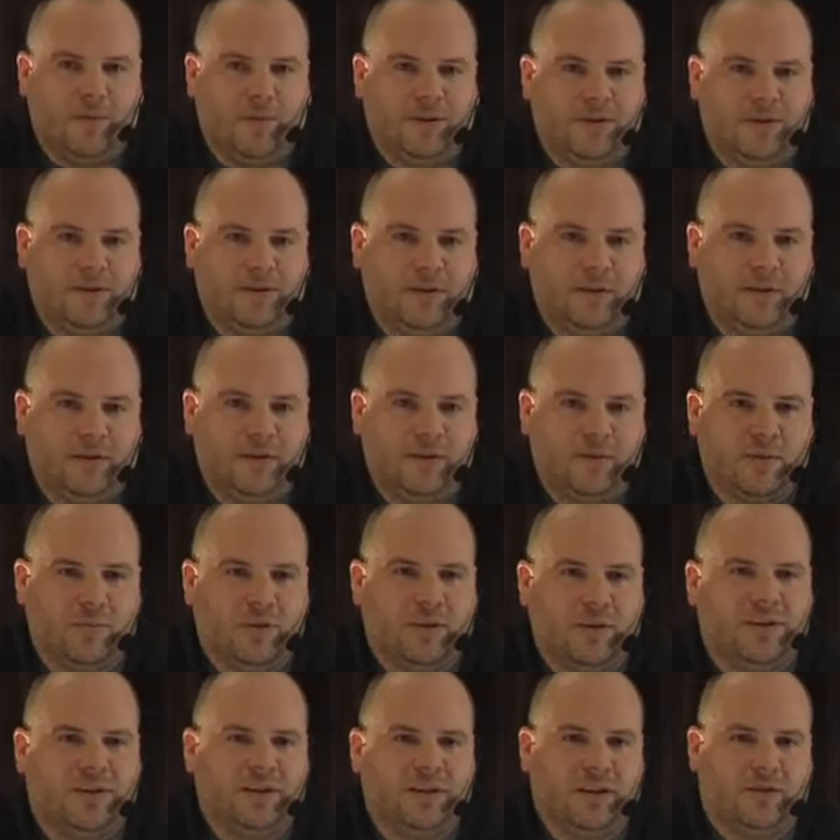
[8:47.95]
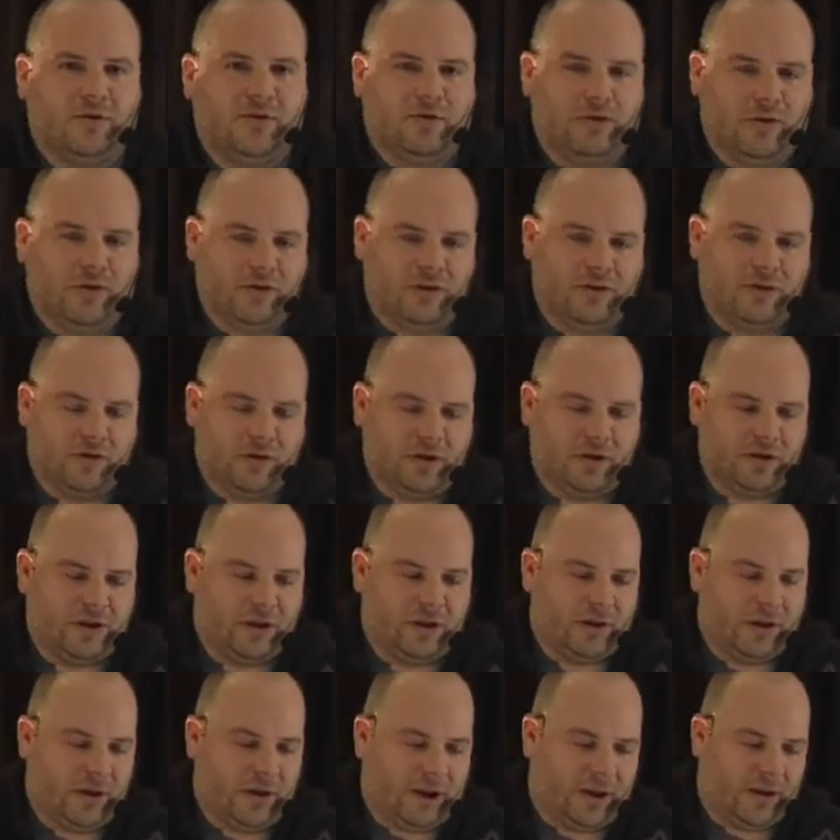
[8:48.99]
It's pretty
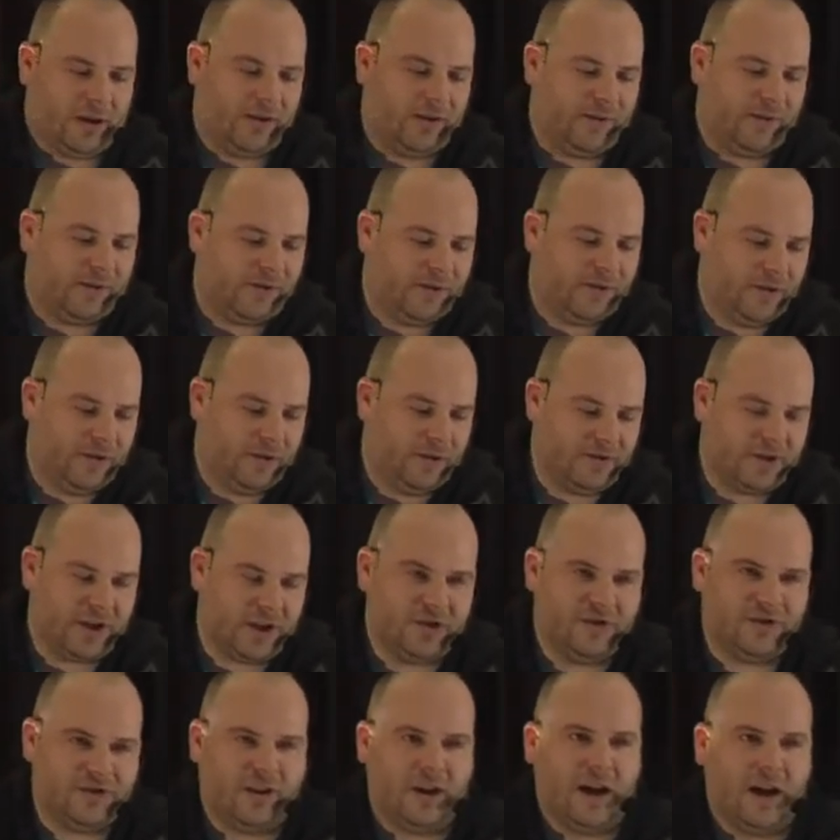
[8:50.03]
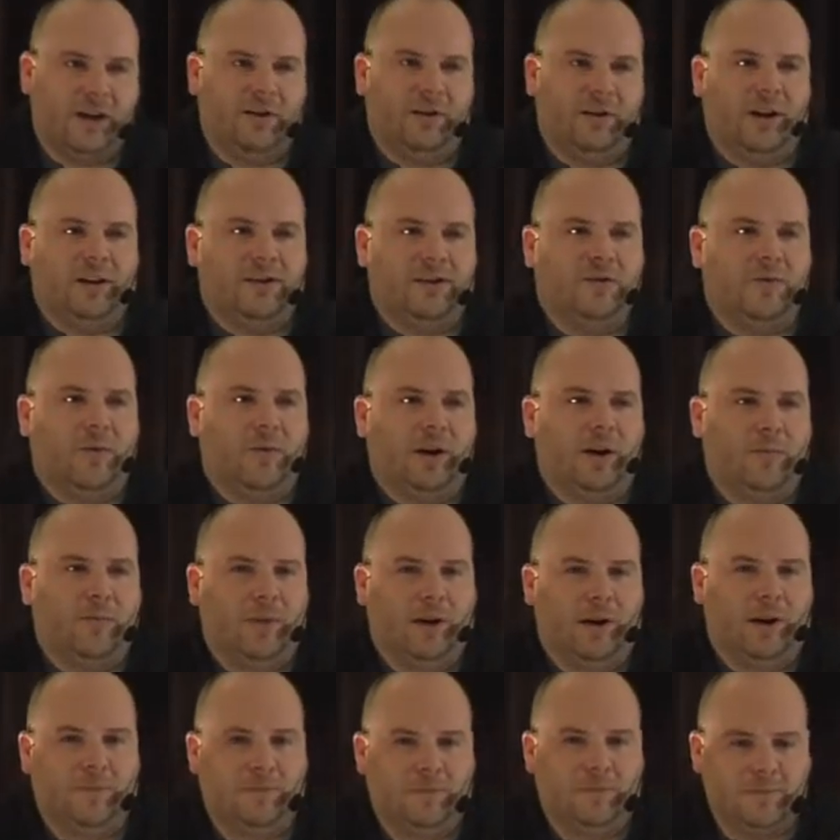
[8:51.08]
stringent, and they've changed the guidelines quite a
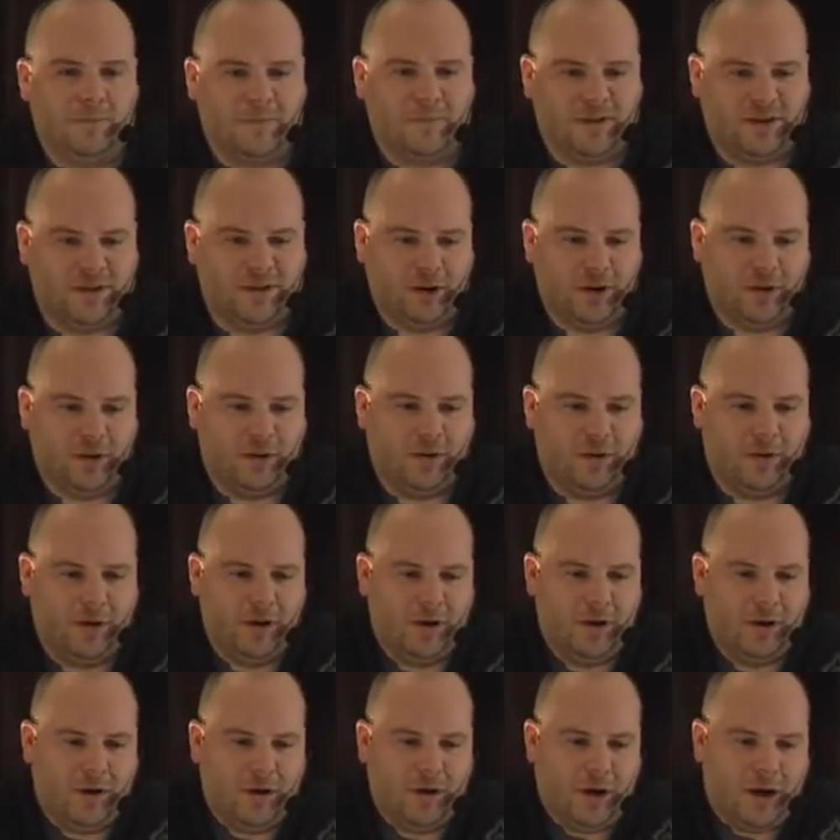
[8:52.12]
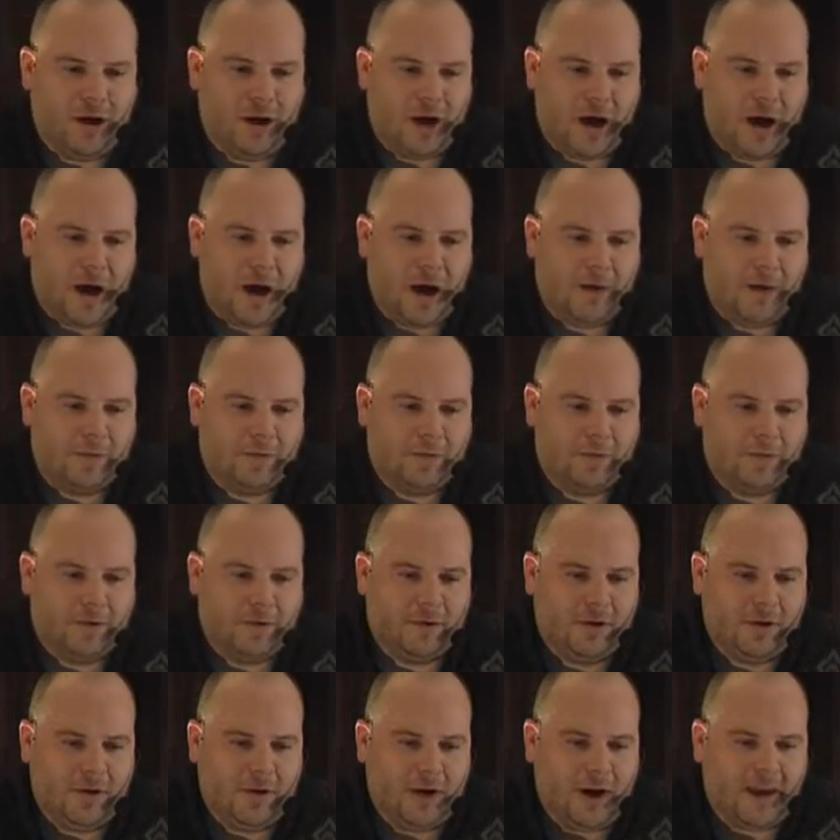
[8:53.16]
bit. So
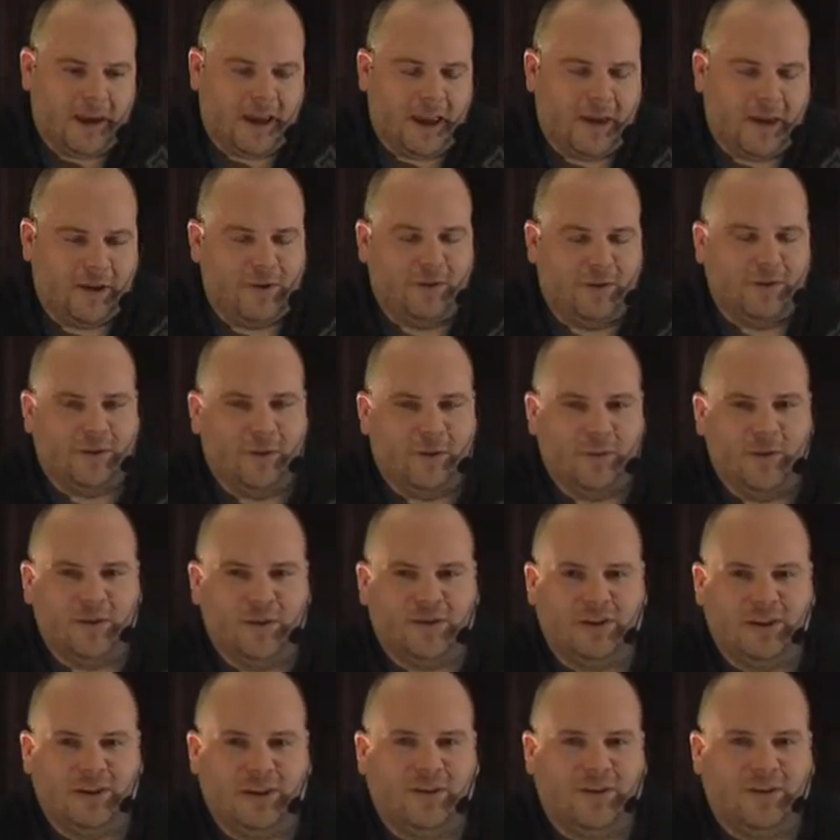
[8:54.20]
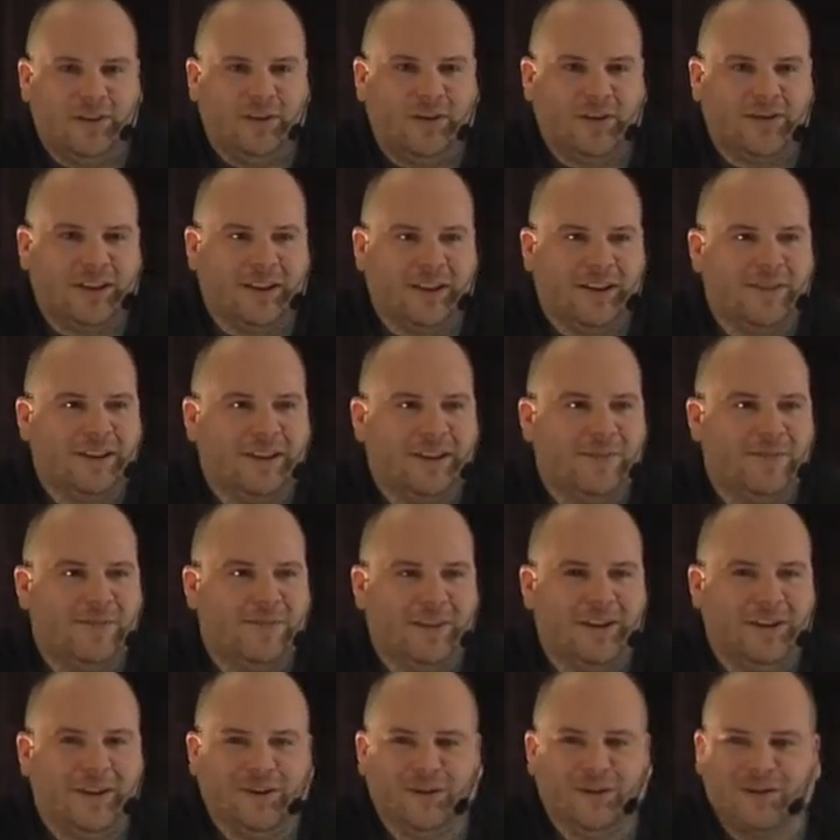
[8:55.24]
I can't go into too much details, I think,
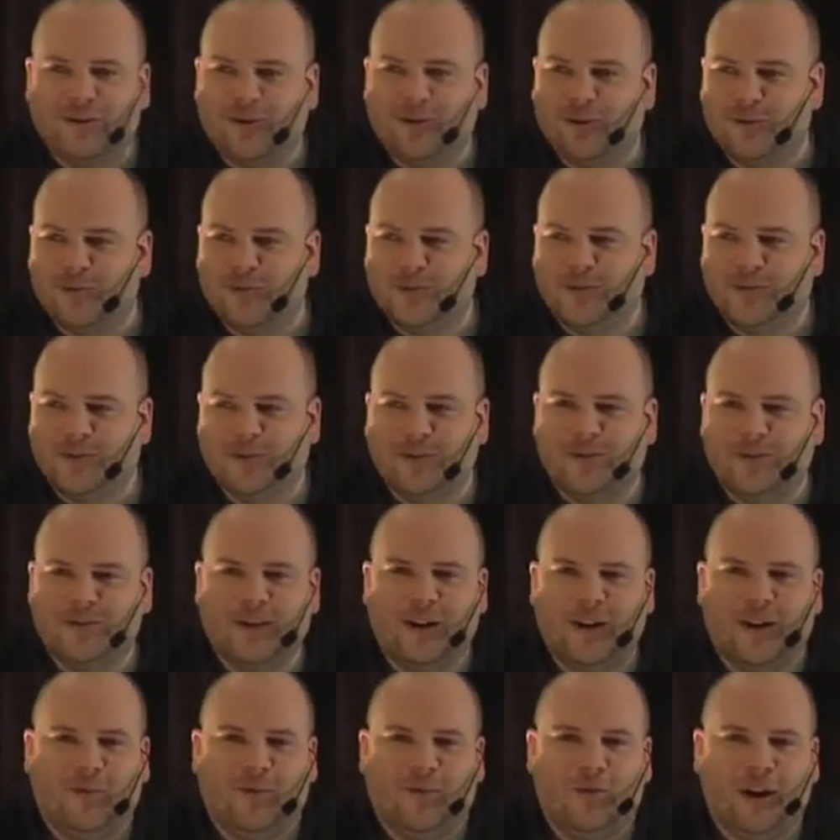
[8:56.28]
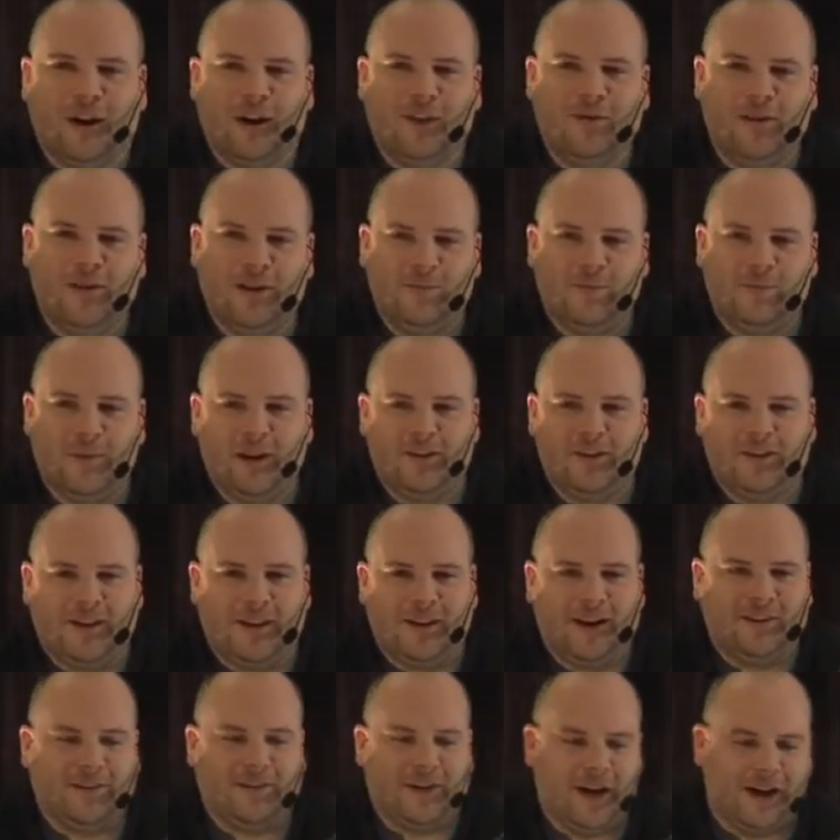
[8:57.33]
because their terms of service kind of regulate me to
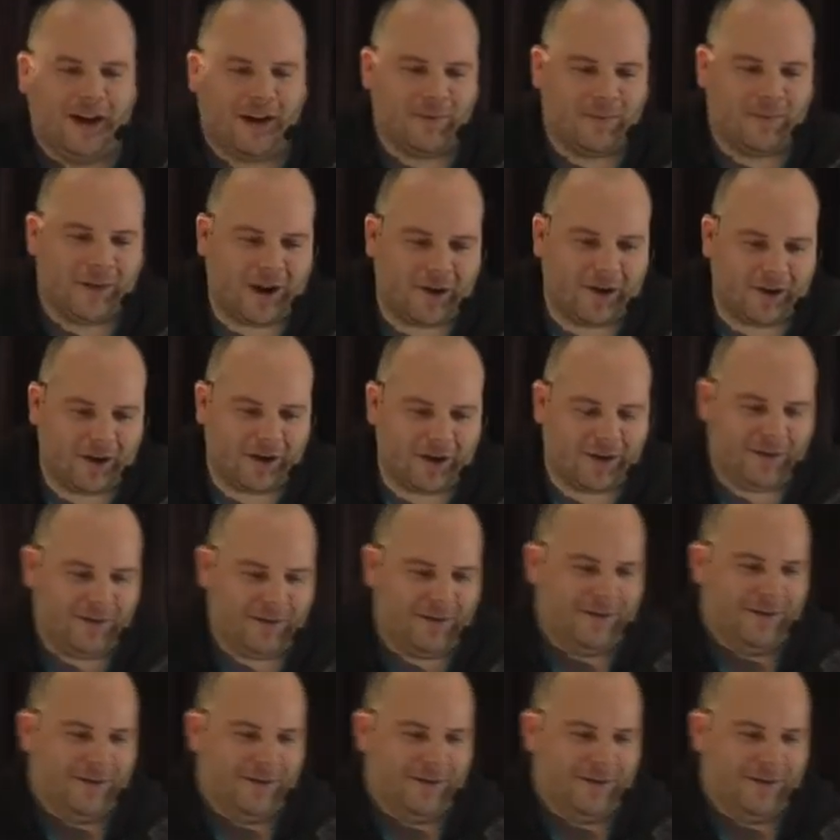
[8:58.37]
not talk about it.